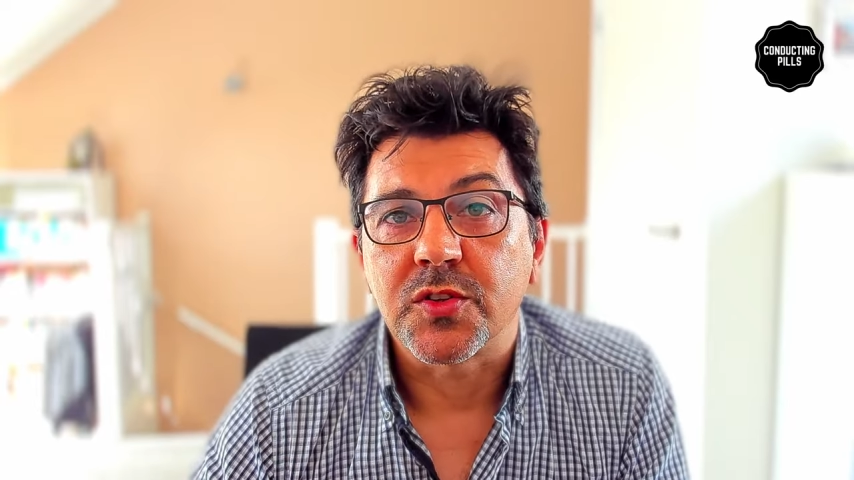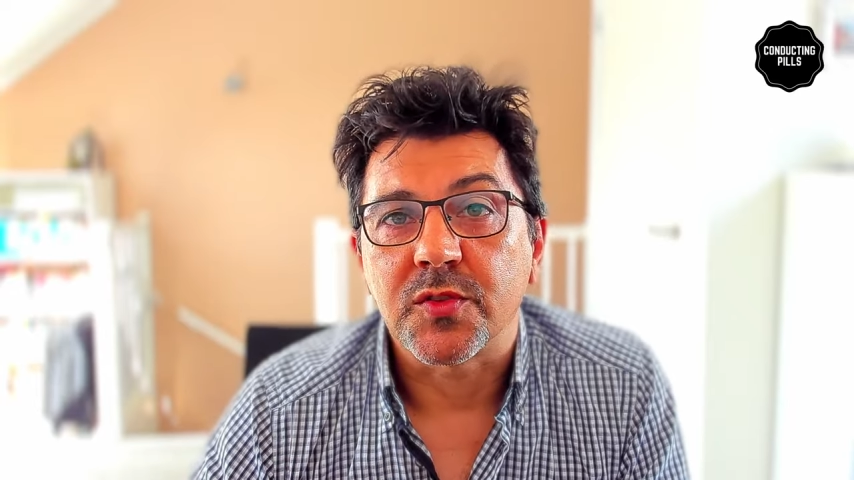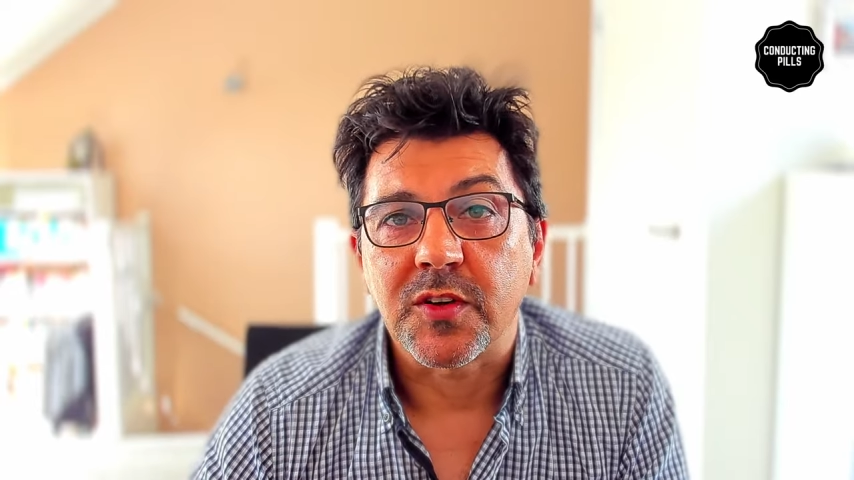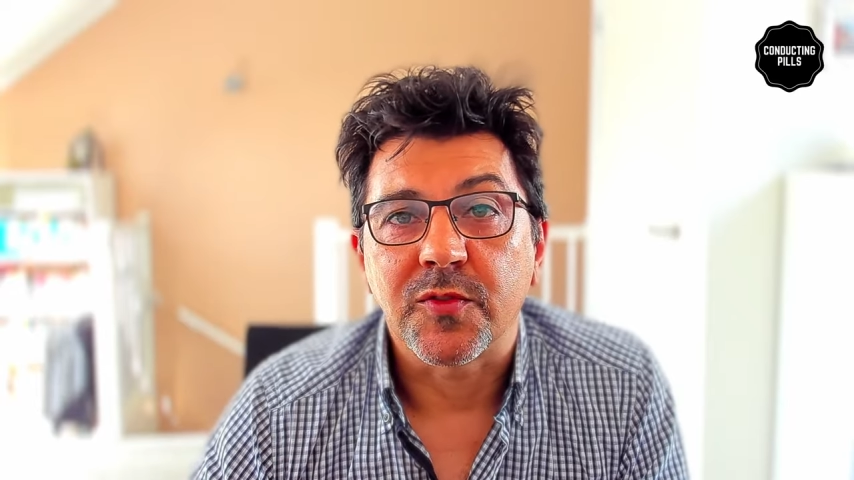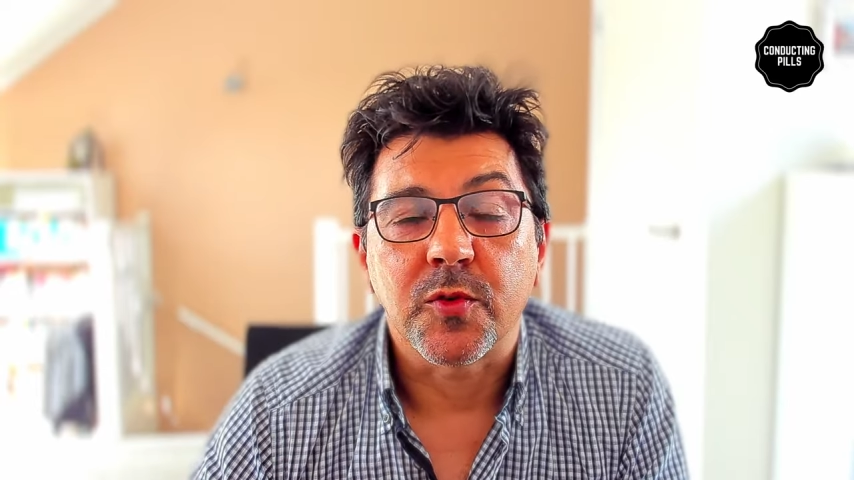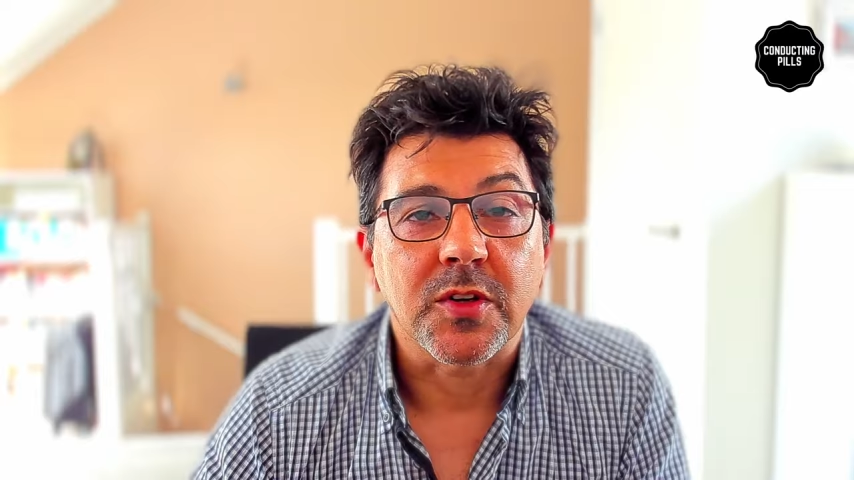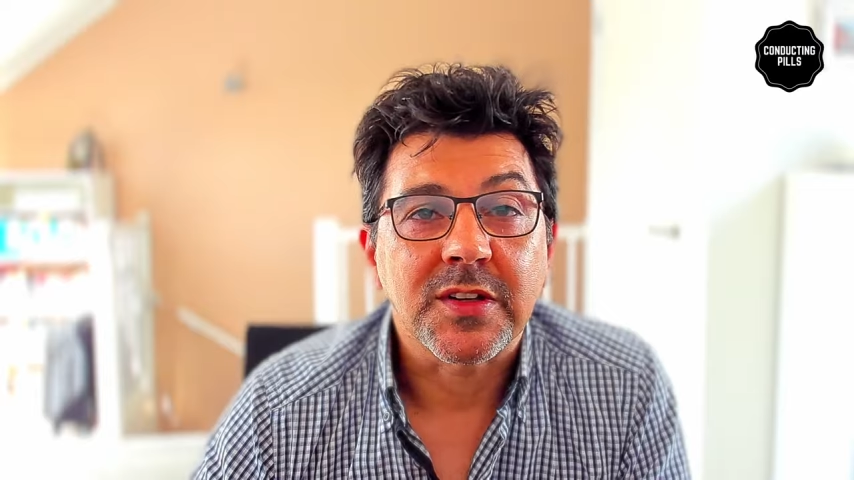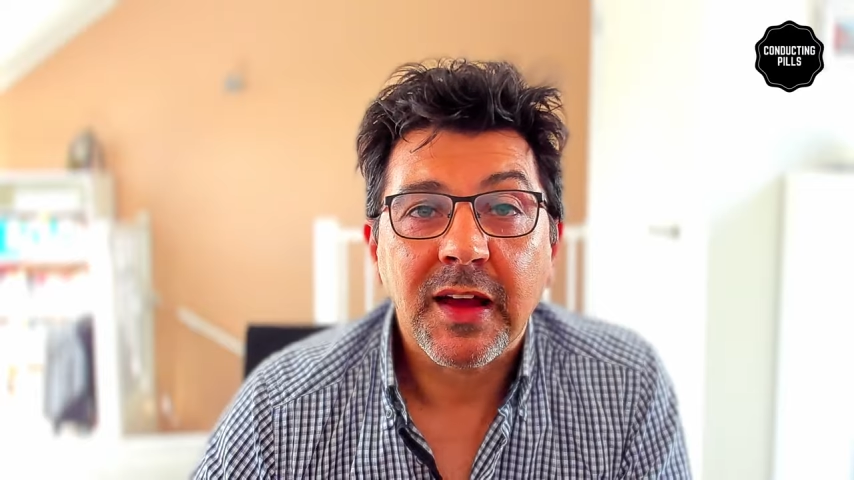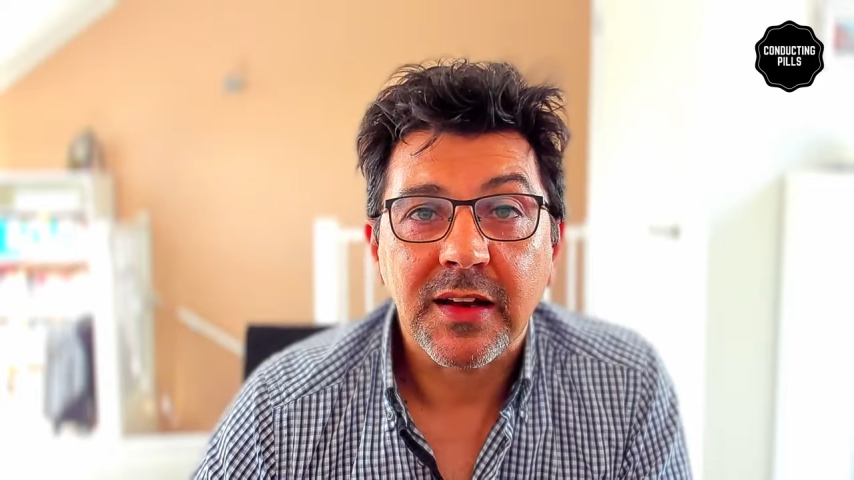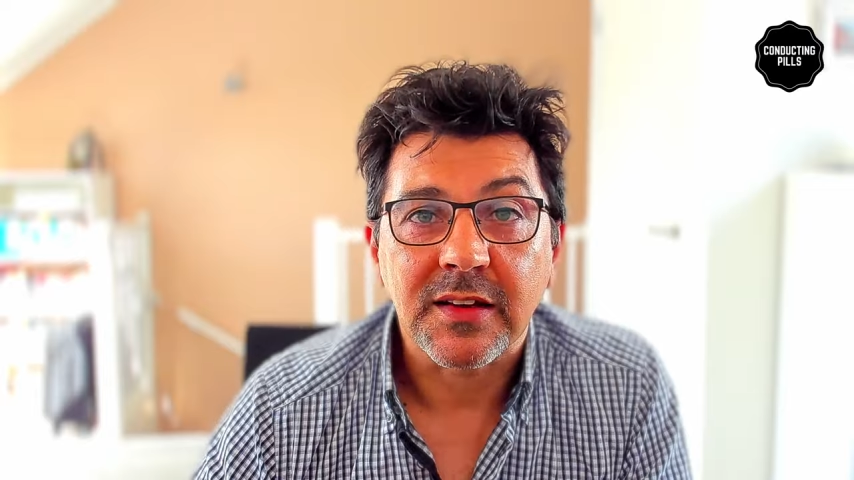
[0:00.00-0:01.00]
3, 4,
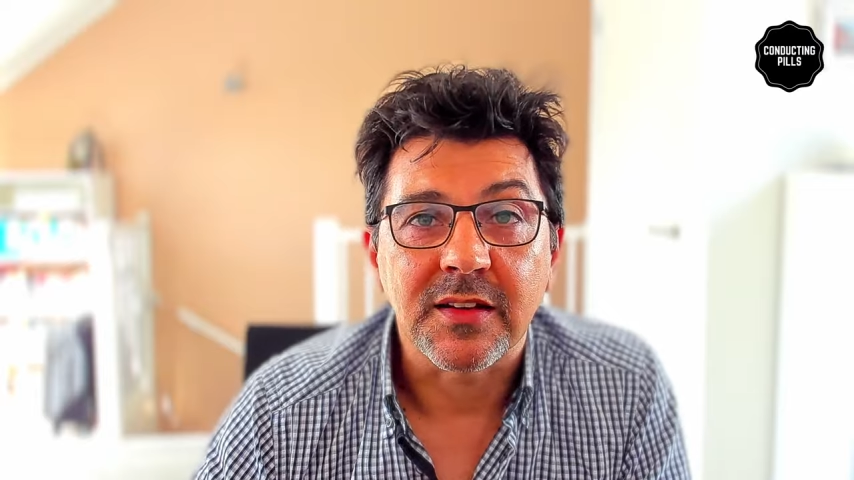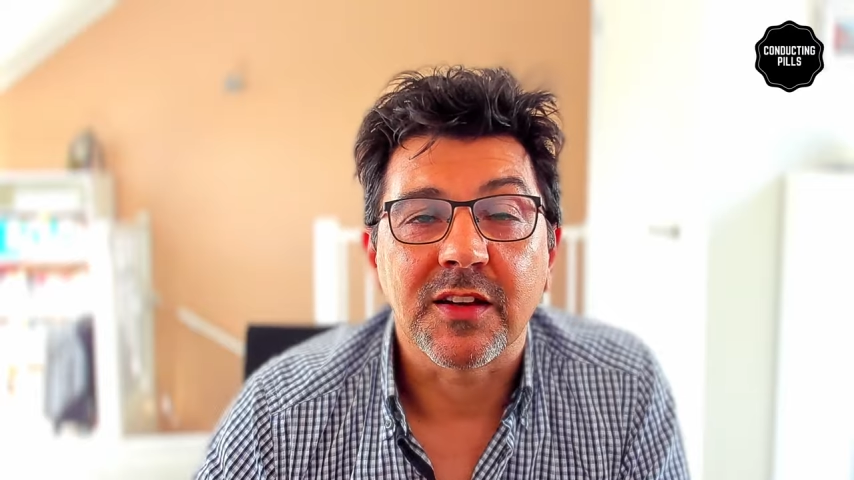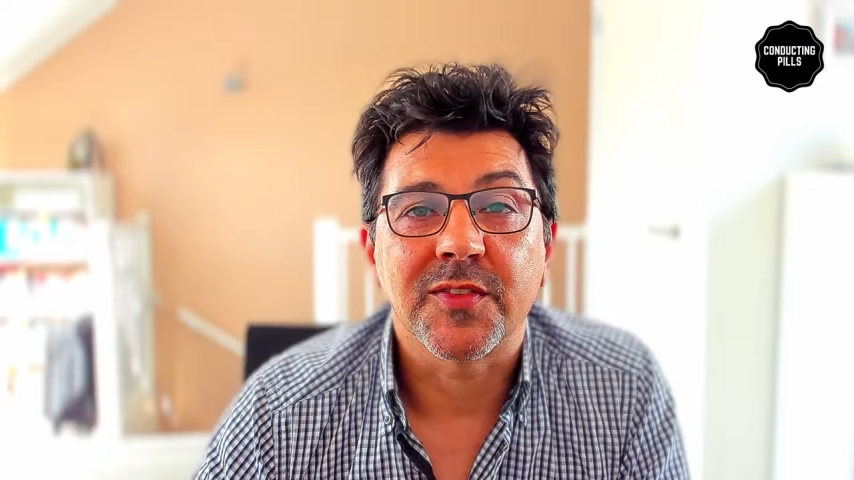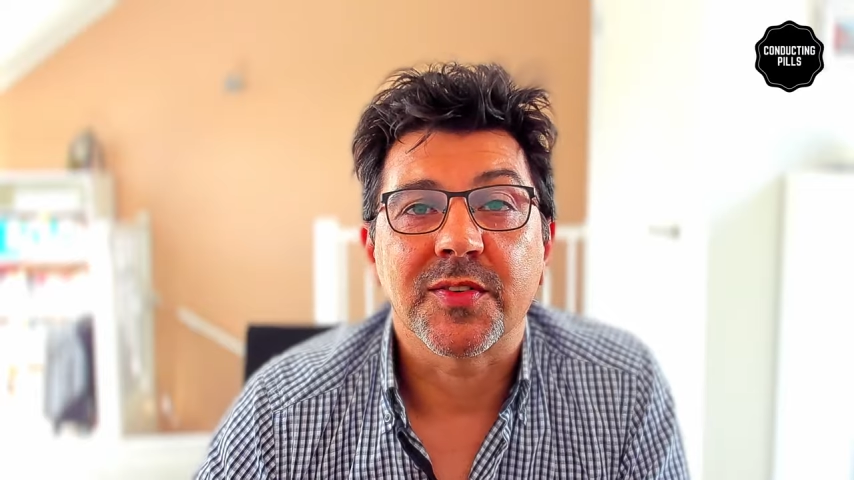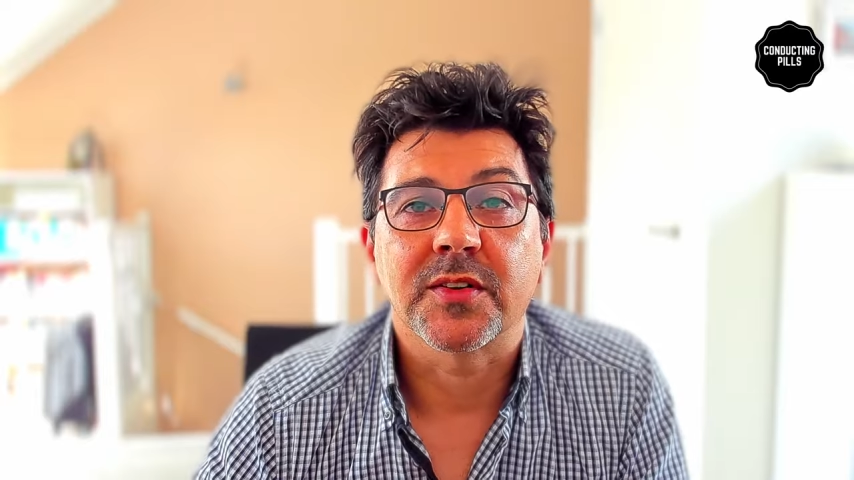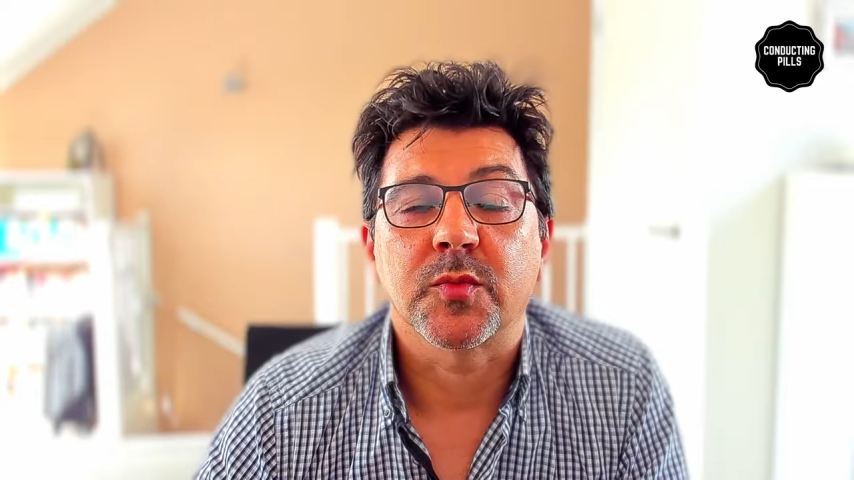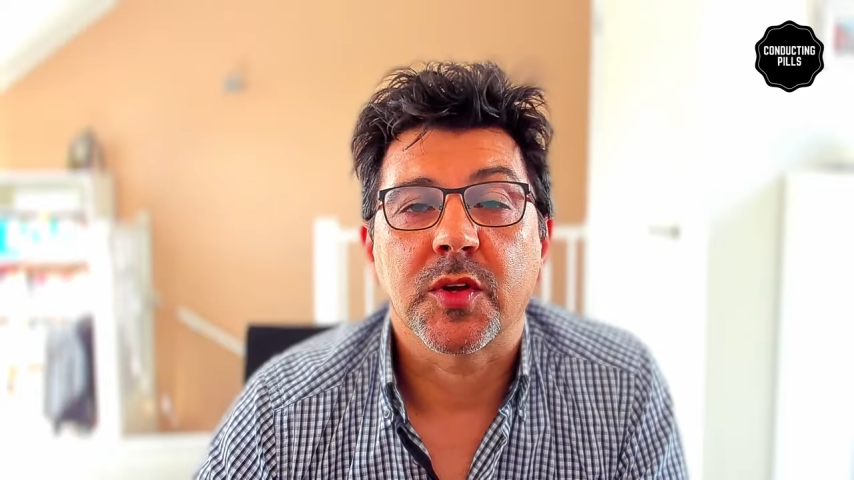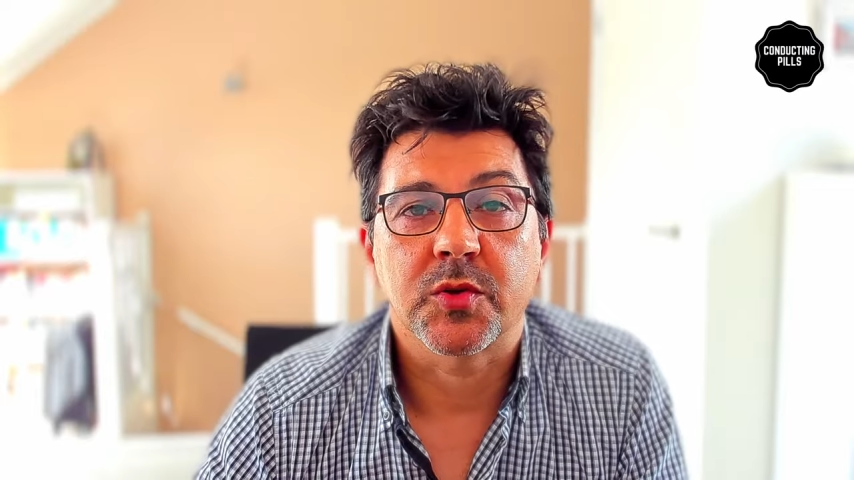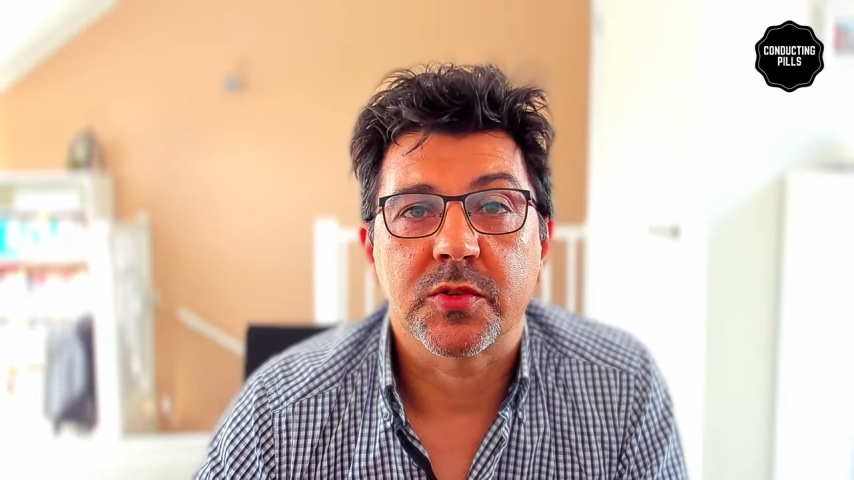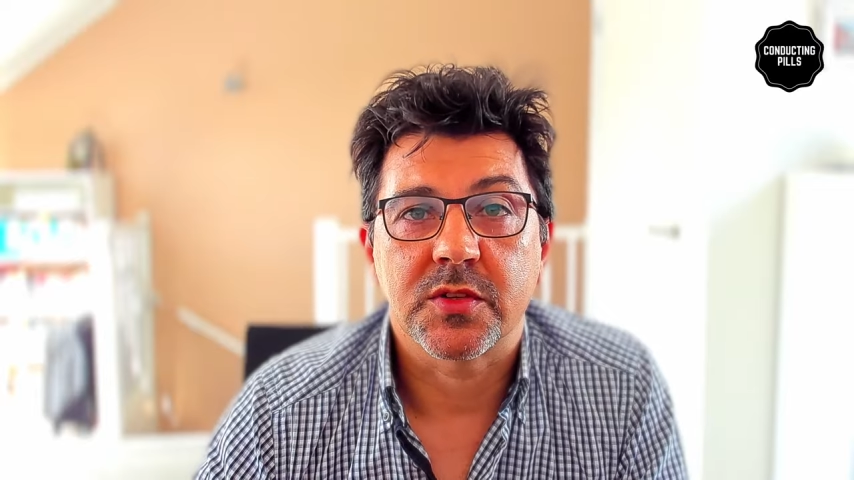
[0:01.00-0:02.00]
10 different
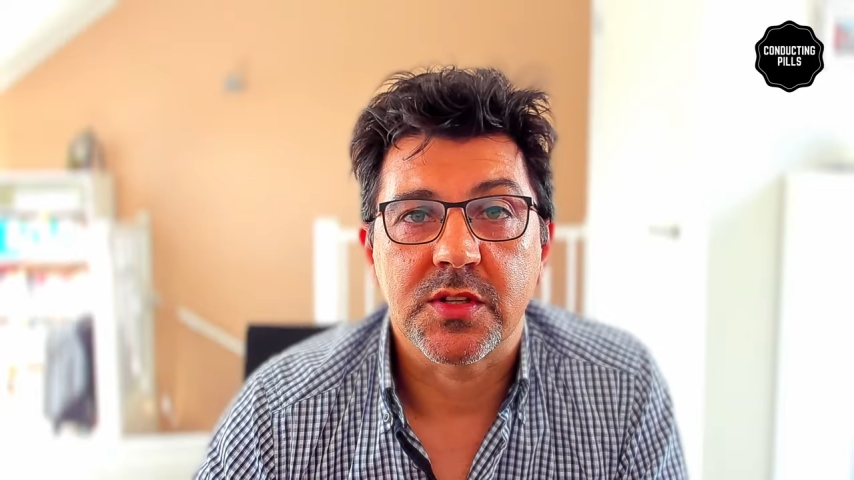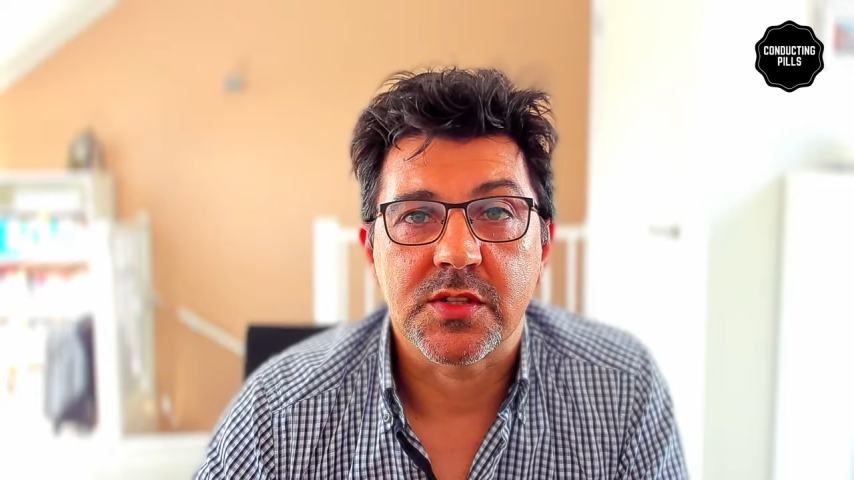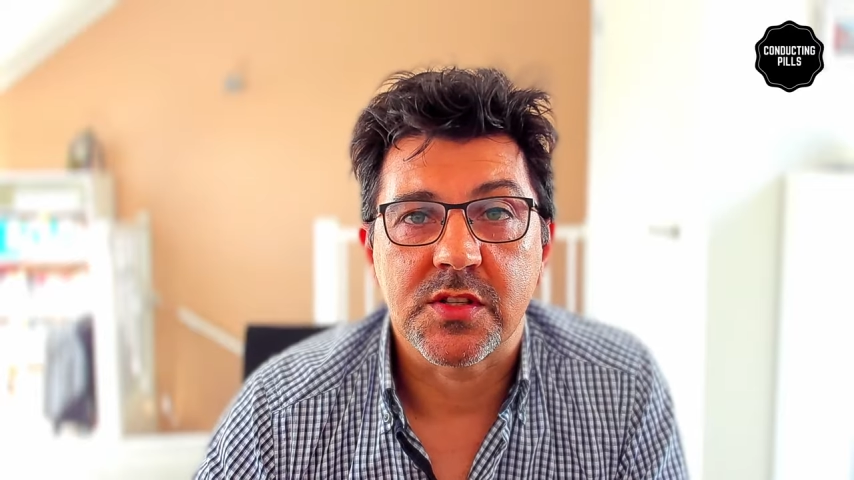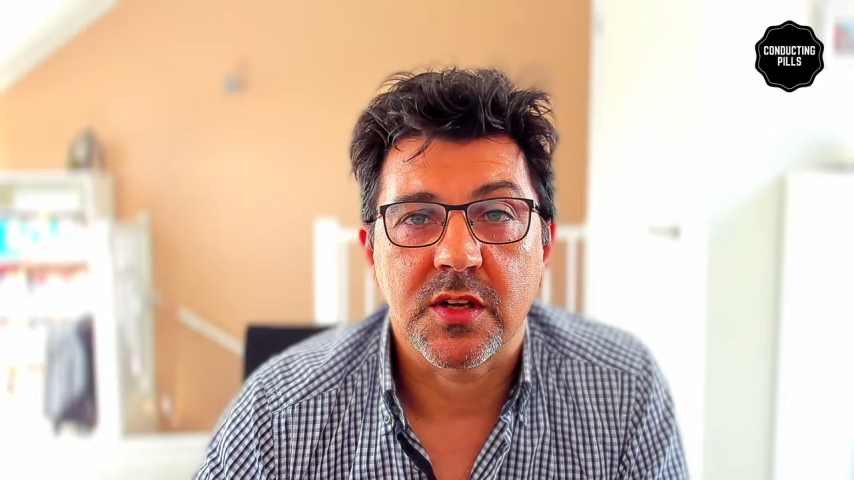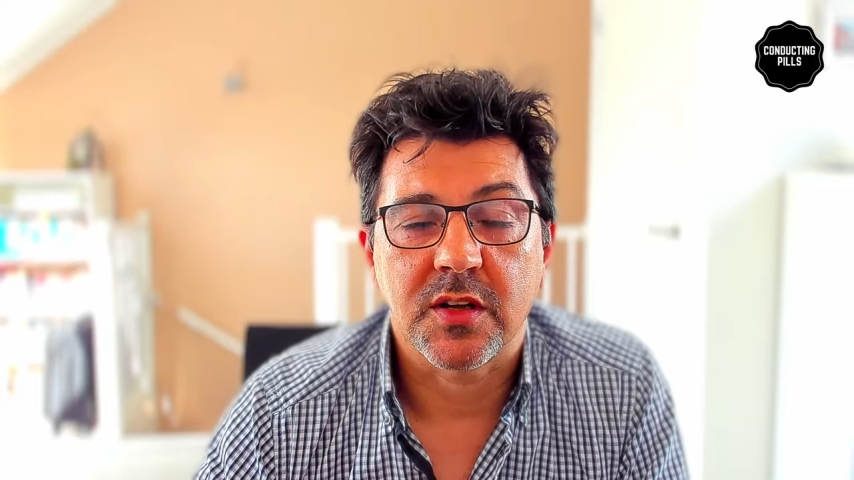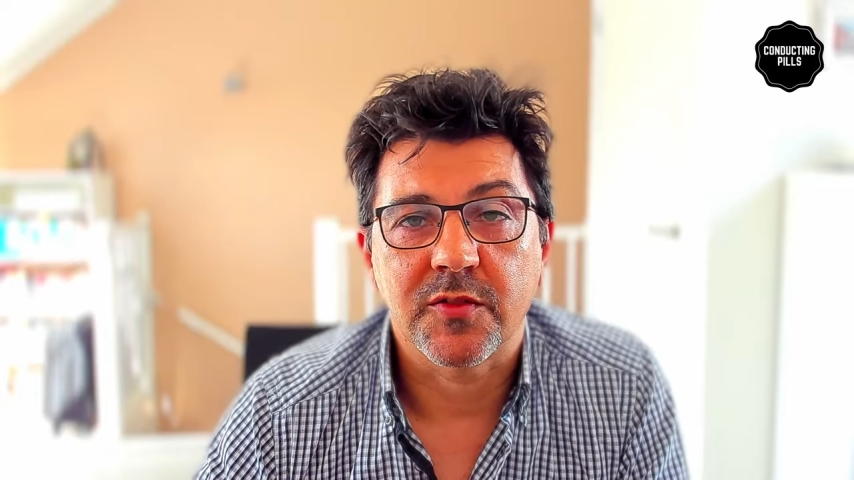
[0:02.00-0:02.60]
recordings